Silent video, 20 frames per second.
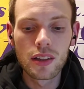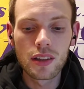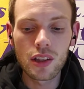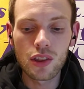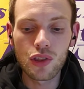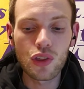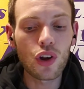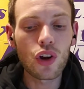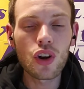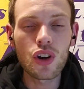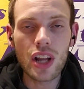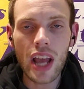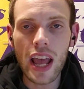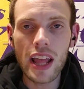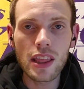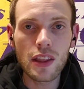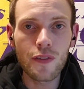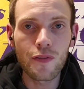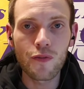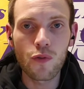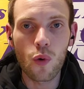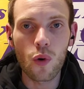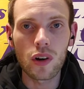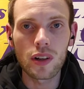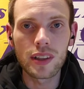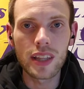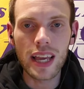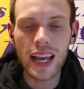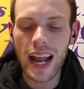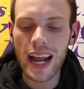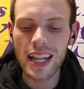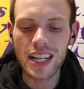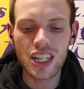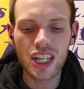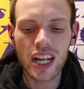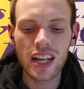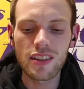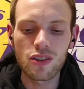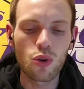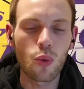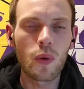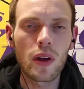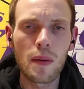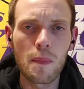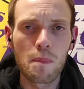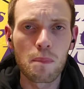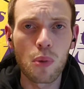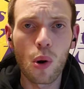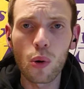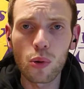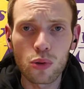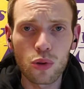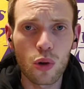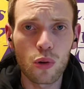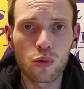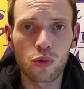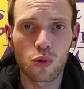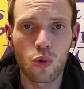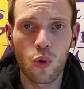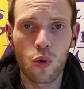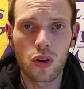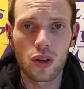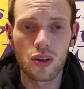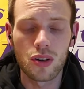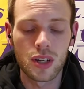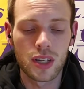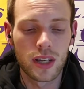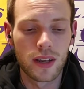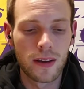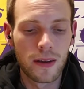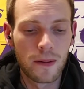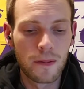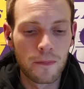The third and the fourth, they had a chance to win both those quarters.